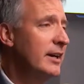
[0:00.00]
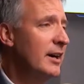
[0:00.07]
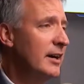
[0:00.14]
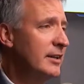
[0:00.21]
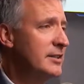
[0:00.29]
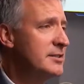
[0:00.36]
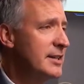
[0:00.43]

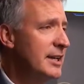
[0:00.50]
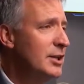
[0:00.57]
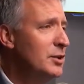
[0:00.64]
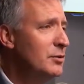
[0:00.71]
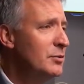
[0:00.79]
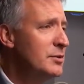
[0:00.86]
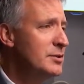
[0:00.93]
Hawkins, thank
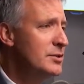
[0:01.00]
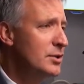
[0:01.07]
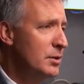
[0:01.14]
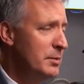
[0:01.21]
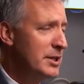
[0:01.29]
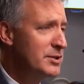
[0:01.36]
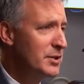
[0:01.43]
you
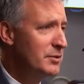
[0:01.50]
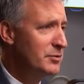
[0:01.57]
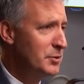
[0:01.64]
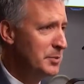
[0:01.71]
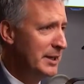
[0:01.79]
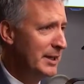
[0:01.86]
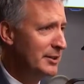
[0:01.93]
so much for
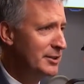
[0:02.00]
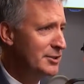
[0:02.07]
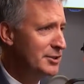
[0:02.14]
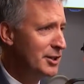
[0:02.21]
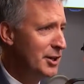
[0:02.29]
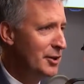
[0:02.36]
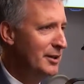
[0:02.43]
being on the
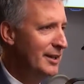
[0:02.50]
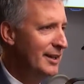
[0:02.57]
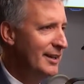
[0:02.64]
show.